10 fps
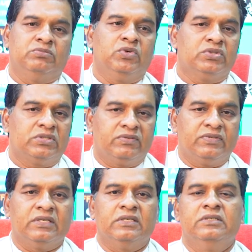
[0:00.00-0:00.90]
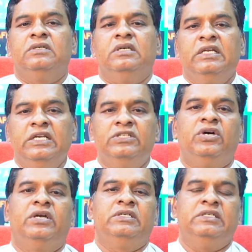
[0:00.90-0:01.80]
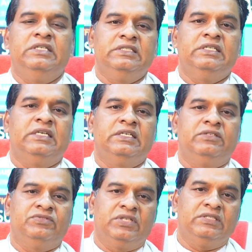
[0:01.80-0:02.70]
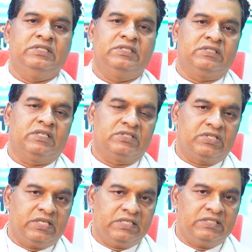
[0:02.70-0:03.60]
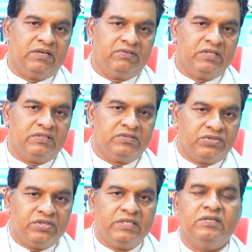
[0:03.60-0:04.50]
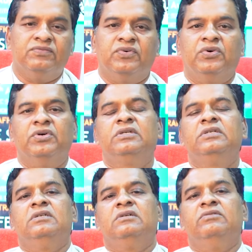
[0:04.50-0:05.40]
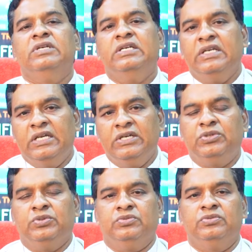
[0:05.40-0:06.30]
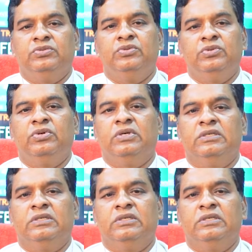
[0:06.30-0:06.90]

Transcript: most of the knee joint degenerative changes at the stage level 3 and 4, we need to do a